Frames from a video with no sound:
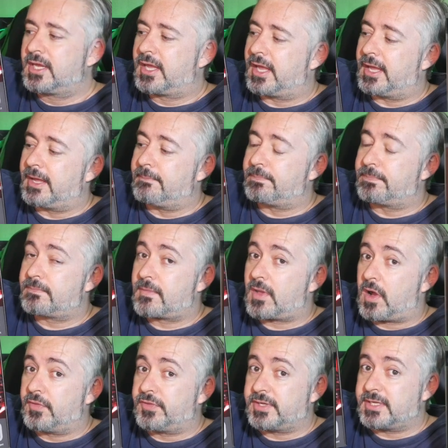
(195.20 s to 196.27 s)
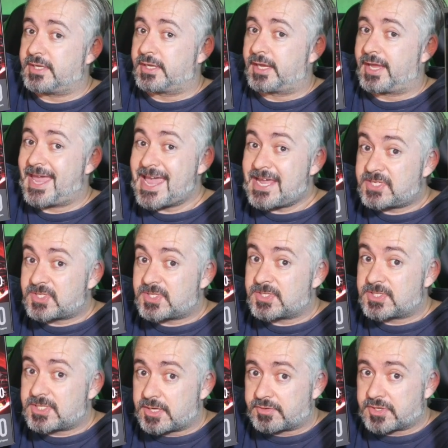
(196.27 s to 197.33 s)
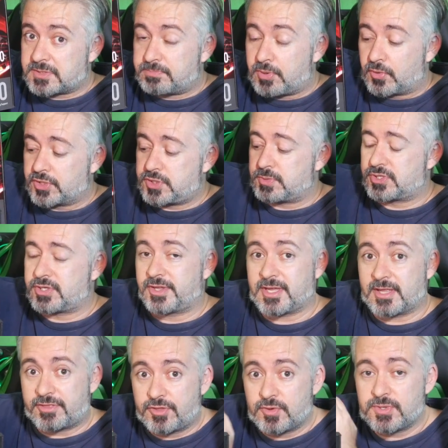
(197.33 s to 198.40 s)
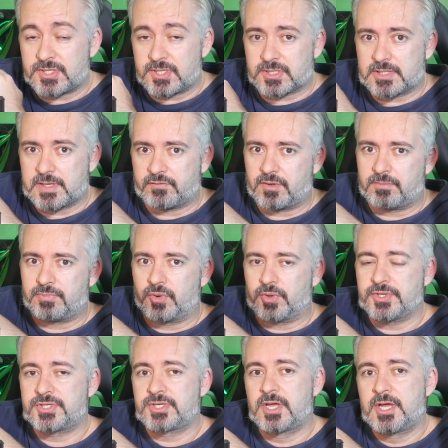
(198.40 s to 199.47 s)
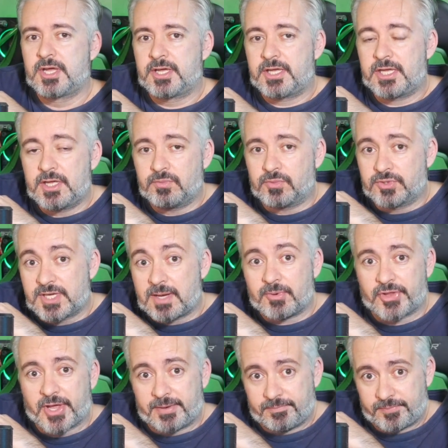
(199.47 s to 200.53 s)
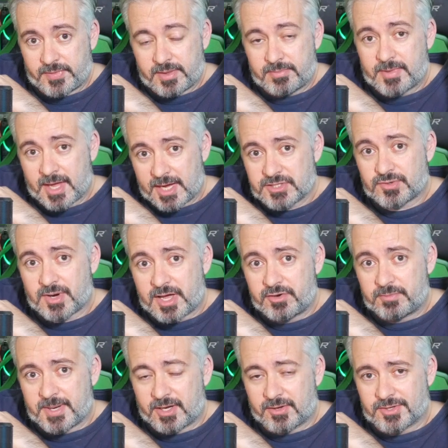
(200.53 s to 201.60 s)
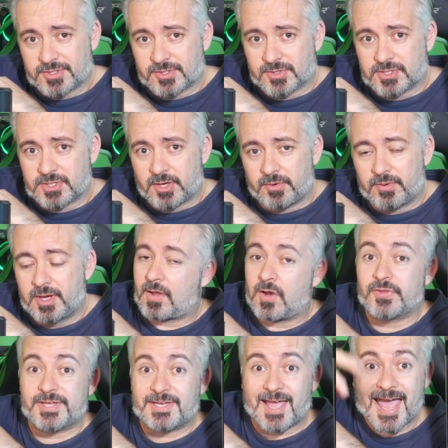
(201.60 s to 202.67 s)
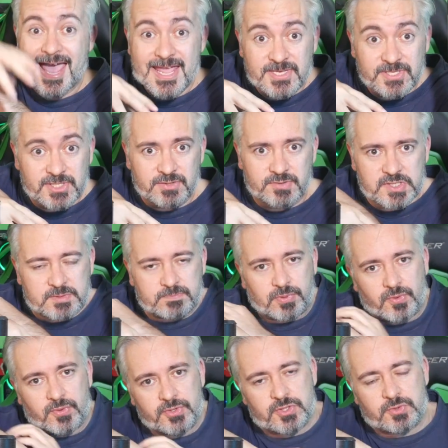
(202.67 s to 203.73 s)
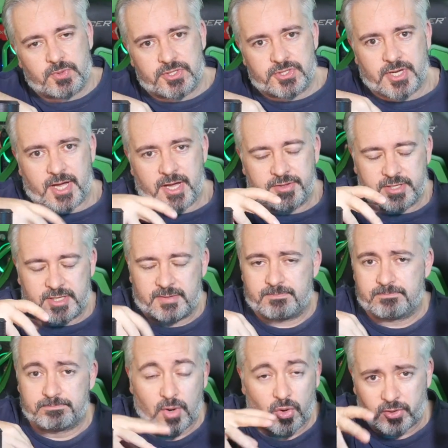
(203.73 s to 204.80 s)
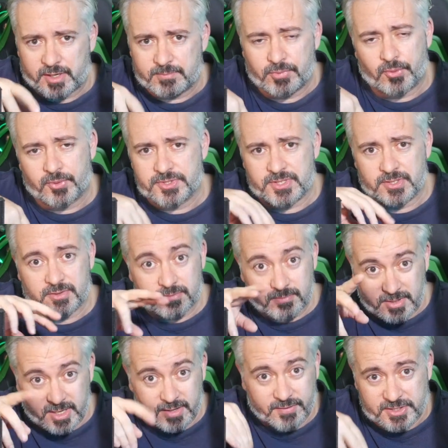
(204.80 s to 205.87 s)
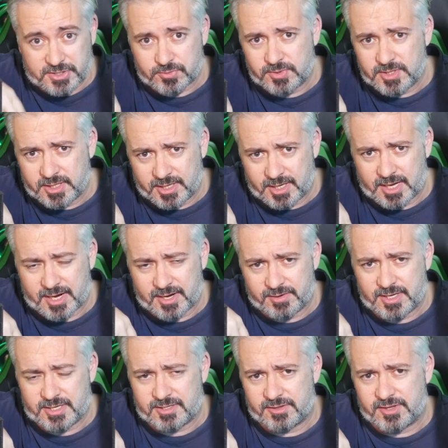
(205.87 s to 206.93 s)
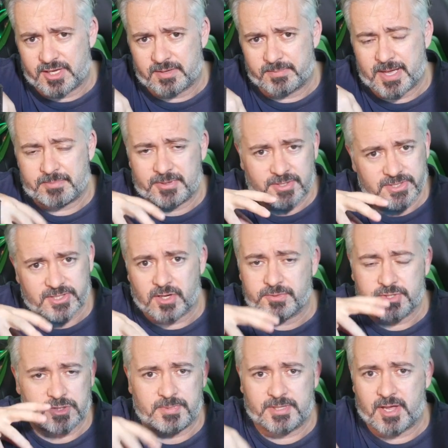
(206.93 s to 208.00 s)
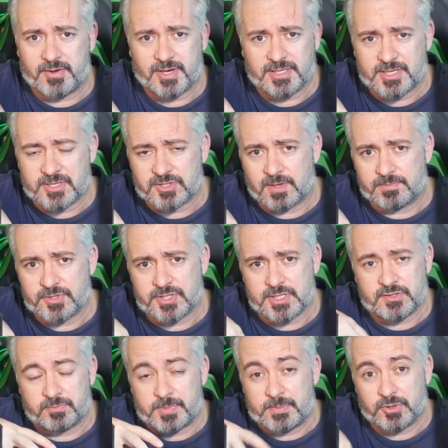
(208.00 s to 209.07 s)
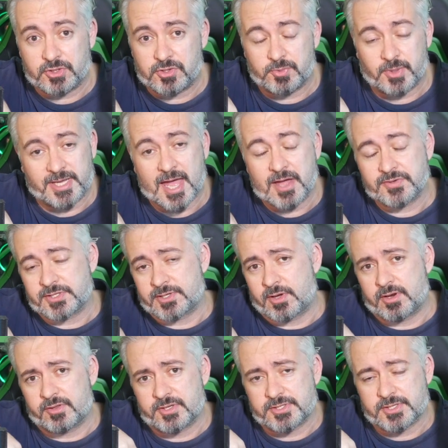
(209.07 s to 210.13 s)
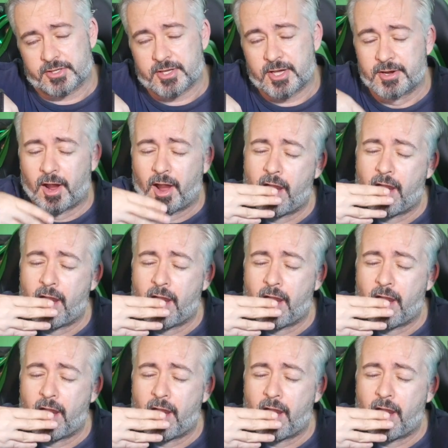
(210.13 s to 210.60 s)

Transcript: On the X-series boards, which are the enthusiast-level boards, it will double that, extra 100 megahertz or so. On the A-series boards, which are the boring boards that none of us really are going to need to think about because they'll just be going in desktop machines for people to do accounting on and things like that.